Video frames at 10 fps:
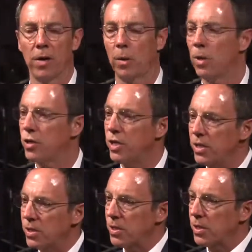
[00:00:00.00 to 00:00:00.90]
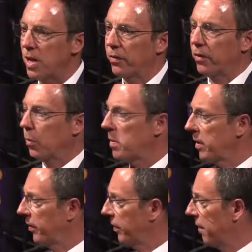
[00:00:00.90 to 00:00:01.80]
And when Jesus says that we
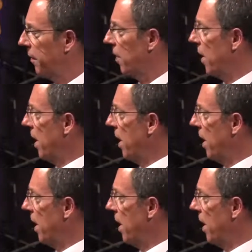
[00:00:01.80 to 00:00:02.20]
must suffer